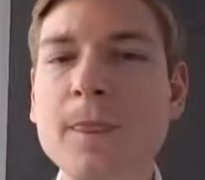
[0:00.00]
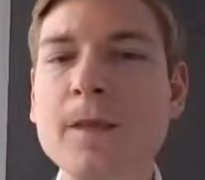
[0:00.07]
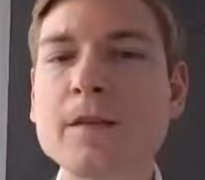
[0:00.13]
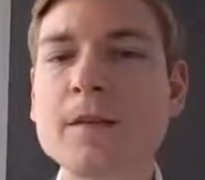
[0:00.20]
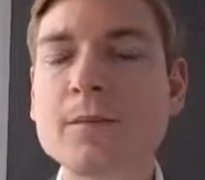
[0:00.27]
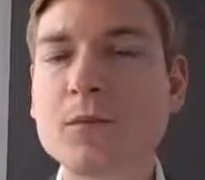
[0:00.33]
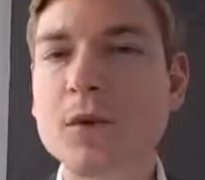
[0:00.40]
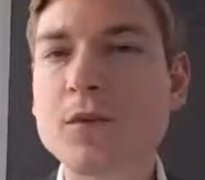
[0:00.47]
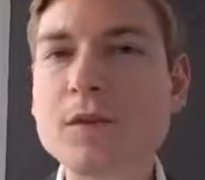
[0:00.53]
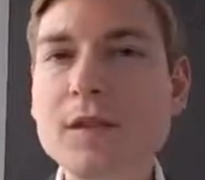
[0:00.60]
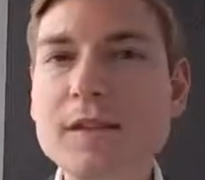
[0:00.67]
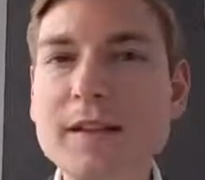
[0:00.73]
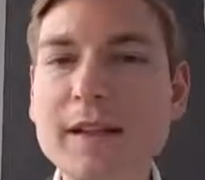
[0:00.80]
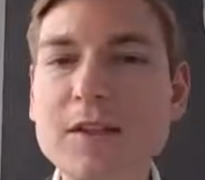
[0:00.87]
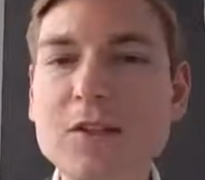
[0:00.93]
The
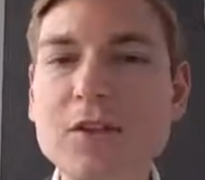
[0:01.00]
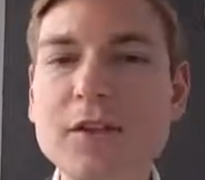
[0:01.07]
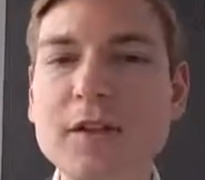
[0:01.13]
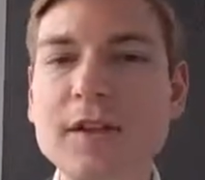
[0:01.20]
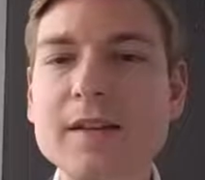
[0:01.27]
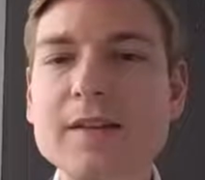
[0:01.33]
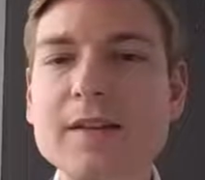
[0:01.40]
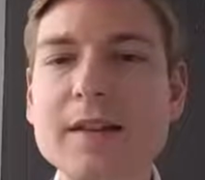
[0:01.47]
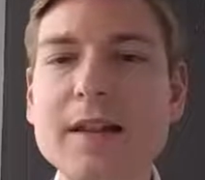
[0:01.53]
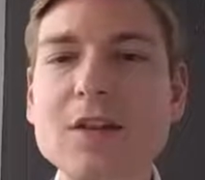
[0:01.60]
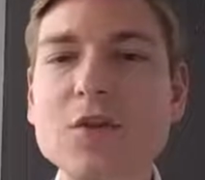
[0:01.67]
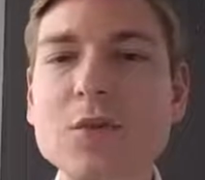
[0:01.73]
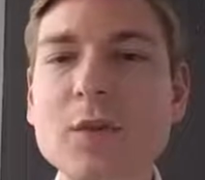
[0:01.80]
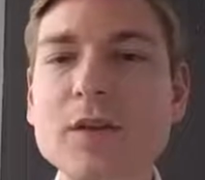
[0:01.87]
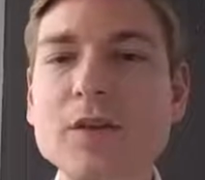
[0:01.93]
process letter is a
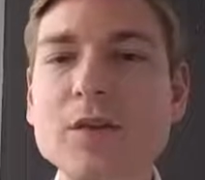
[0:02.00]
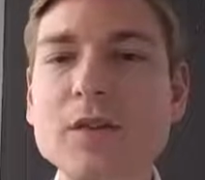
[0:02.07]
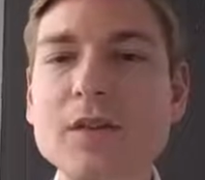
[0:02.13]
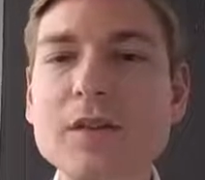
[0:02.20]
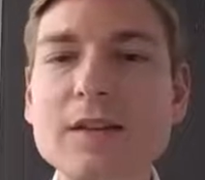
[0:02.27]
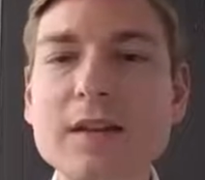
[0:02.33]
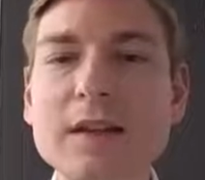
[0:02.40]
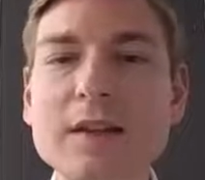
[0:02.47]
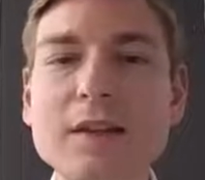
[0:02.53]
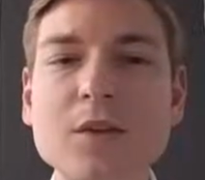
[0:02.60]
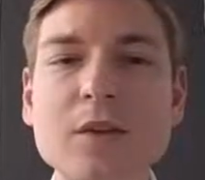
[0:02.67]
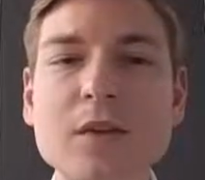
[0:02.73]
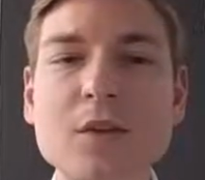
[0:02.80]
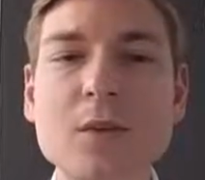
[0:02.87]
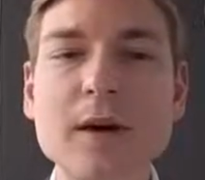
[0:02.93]
letter where you detail the
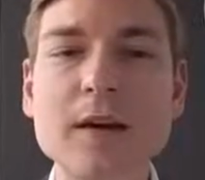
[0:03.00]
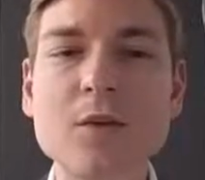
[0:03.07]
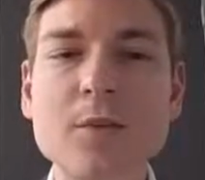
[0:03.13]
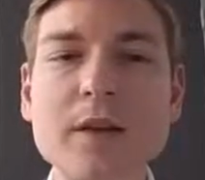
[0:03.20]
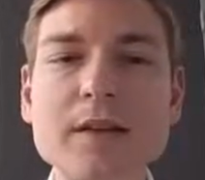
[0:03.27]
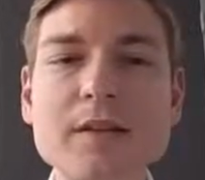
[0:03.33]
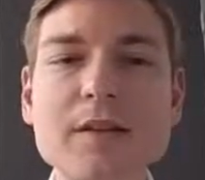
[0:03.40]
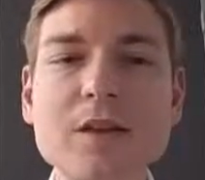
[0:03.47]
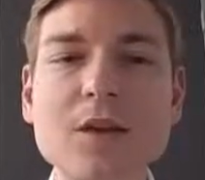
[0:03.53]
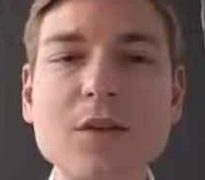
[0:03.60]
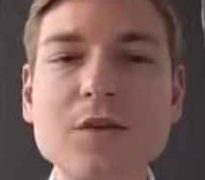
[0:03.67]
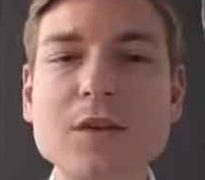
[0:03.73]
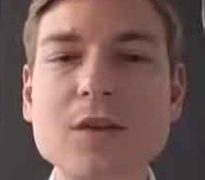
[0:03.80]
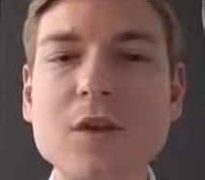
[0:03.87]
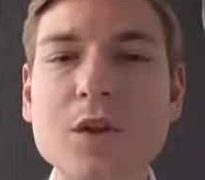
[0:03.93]
requirements
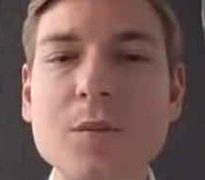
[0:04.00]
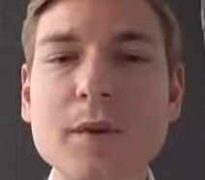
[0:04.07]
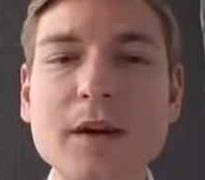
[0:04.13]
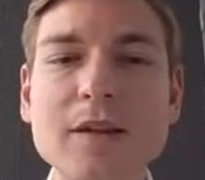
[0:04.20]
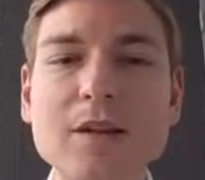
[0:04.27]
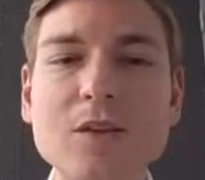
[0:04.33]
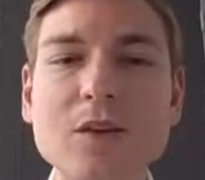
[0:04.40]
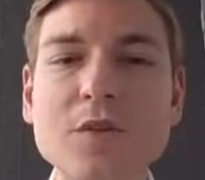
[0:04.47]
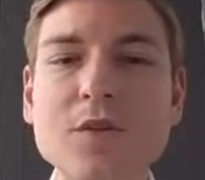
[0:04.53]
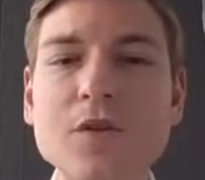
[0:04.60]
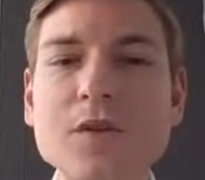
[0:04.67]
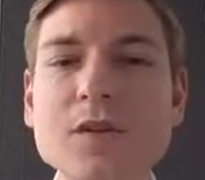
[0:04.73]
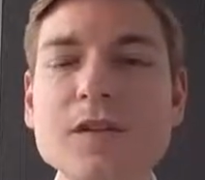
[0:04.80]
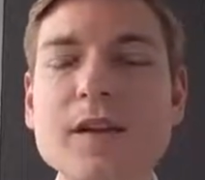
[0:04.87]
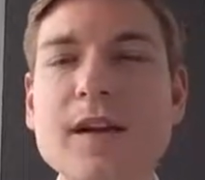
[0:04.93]
of the non-binding
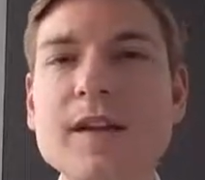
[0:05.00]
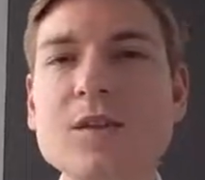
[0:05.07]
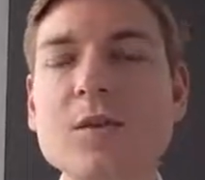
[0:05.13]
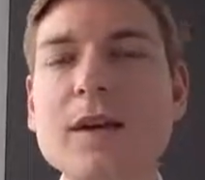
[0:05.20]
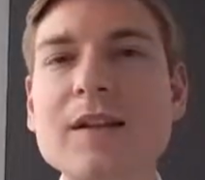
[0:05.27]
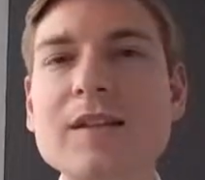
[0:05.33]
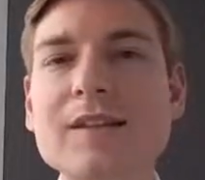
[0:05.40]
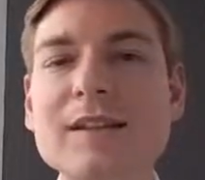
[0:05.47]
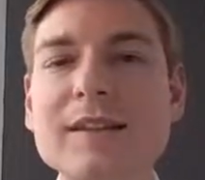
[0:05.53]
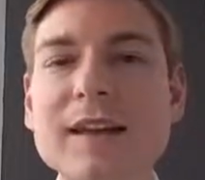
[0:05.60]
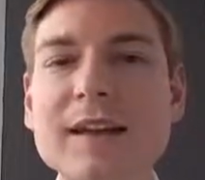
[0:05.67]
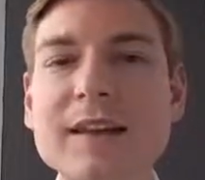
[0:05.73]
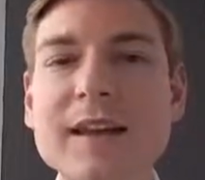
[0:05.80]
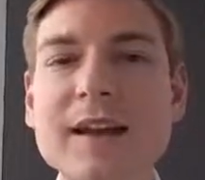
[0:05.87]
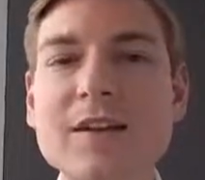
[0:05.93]
offers as well as the
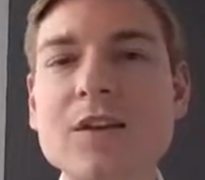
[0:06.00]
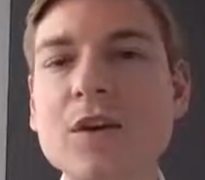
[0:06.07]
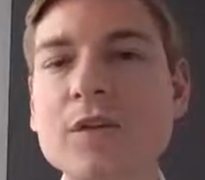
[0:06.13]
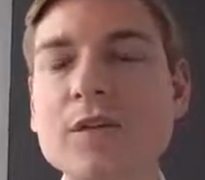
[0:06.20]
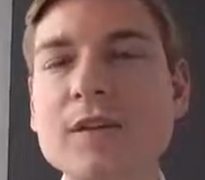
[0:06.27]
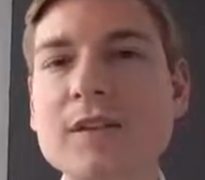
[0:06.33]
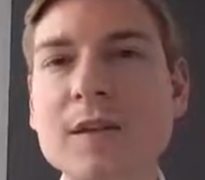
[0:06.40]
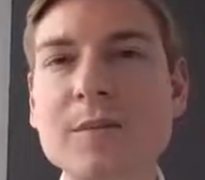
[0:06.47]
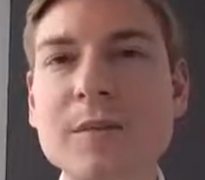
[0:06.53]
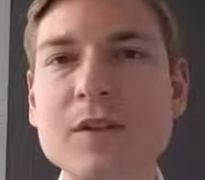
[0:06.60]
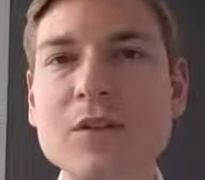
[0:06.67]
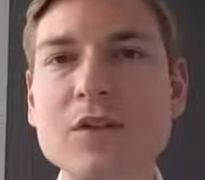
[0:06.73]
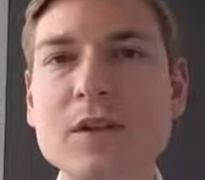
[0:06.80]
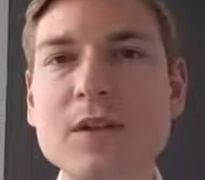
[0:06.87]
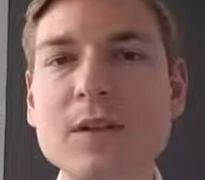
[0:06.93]
deadline of the
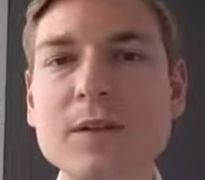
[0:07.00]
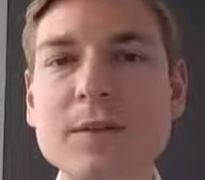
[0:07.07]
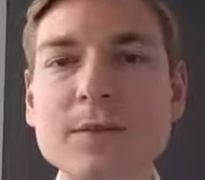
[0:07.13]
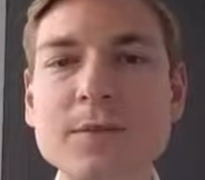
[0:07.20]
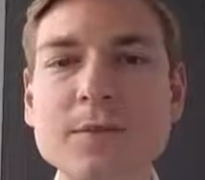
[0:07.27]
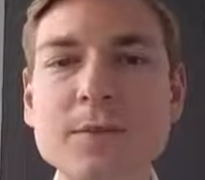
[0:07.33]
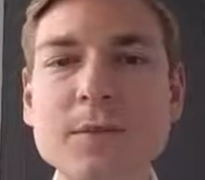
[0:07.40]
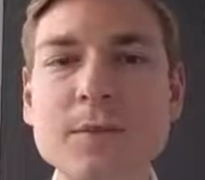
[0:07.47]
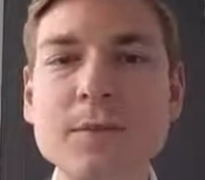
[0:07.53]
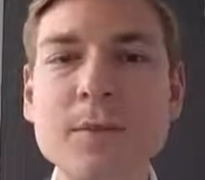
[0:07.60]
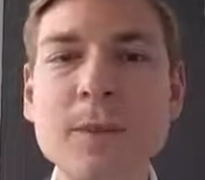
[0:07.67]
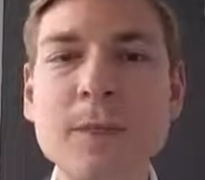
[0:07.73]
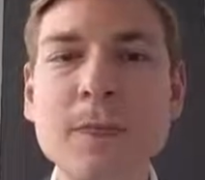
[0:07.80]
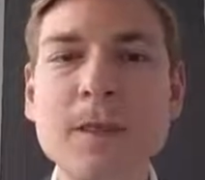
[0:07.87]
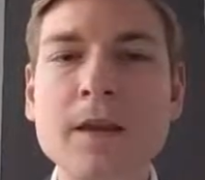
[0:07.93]
submission.
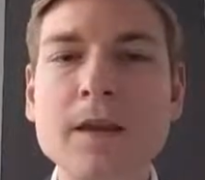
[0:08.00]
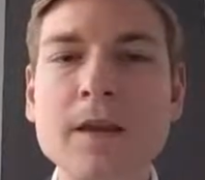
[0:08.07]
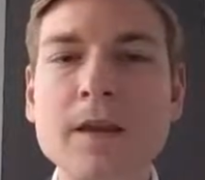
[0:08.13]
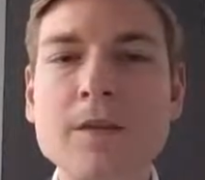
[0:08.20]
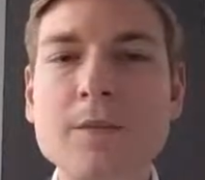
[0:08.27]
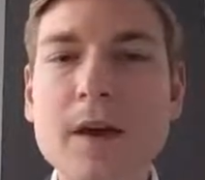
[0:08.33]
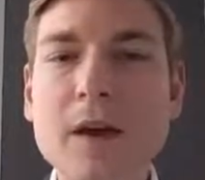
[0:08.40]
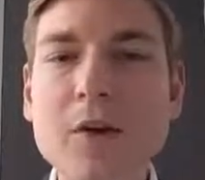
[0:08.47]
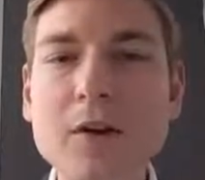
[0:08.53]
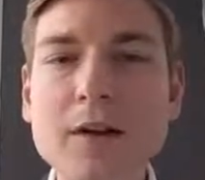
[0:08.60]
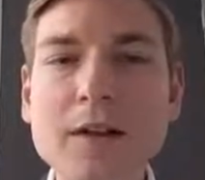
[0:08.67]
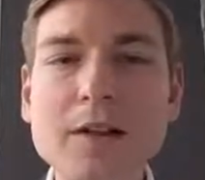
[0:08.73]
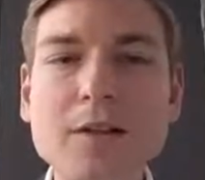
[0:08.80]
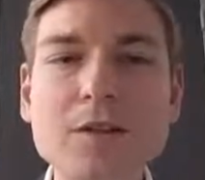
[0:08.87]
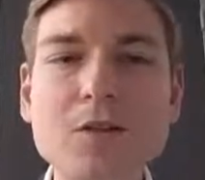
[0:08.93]
In
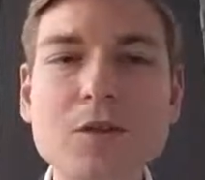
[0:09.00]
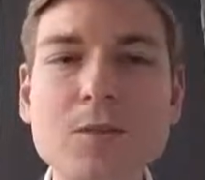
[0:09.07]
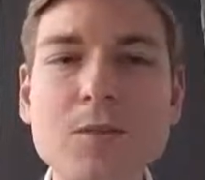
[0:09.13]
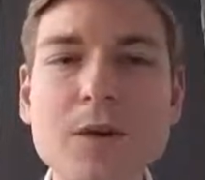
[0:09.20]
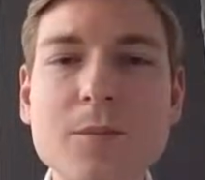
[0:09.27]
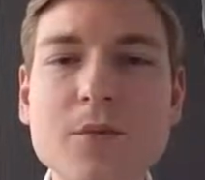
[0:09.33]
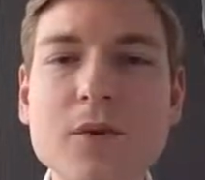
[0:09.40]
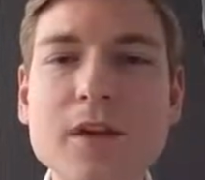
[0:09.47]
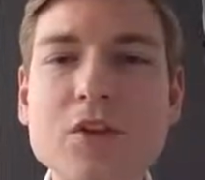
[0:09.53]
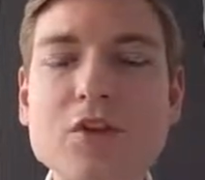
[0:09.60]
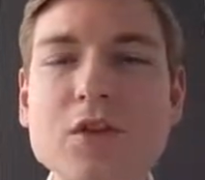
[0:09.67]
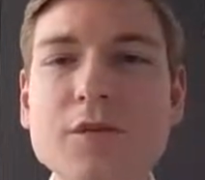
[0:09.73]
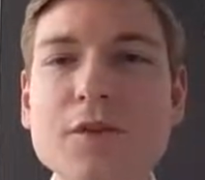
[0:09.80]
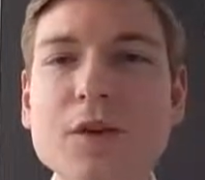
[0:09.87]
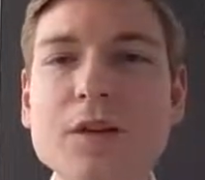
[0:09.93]
parallel to the preparation
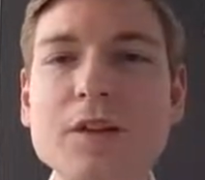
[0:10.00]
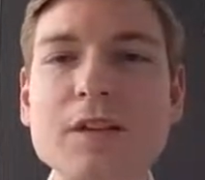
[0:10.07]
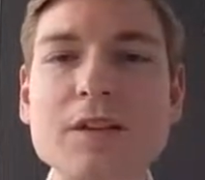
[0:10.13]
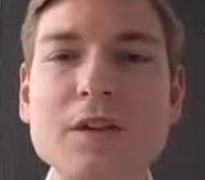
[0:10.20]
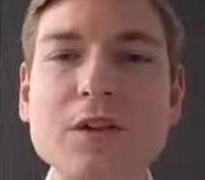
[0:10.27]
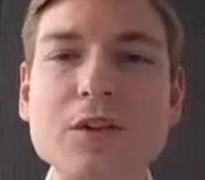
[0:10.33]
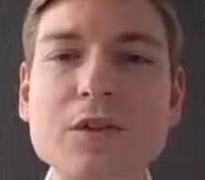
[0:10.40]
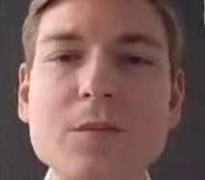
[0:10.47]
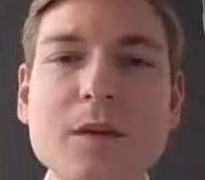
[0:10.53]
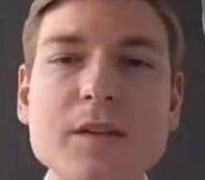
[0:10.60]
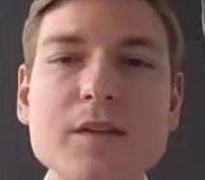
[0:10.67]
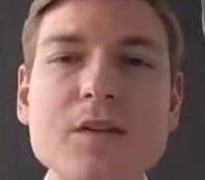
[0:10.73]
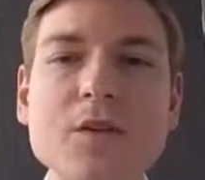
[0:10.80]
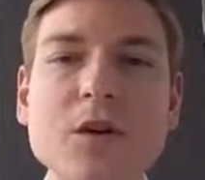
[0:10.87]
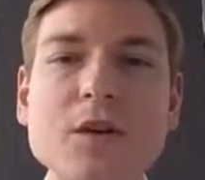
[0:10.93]
of all these
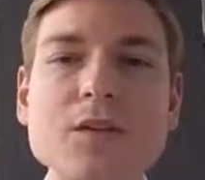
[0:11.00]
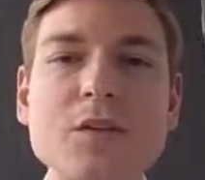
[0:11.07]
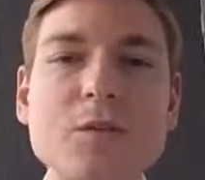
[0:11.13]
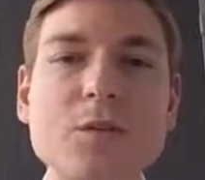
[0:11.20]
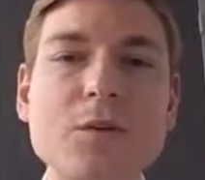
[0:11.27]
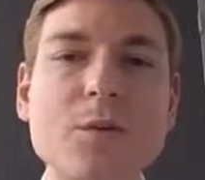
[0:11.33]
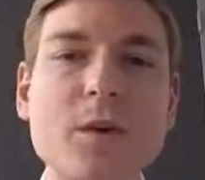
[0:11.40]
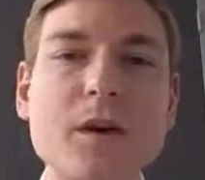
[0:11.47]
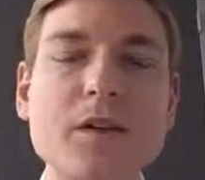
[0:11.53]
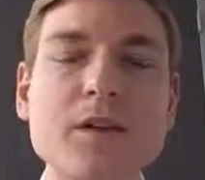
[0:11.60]
documents, you also prepare a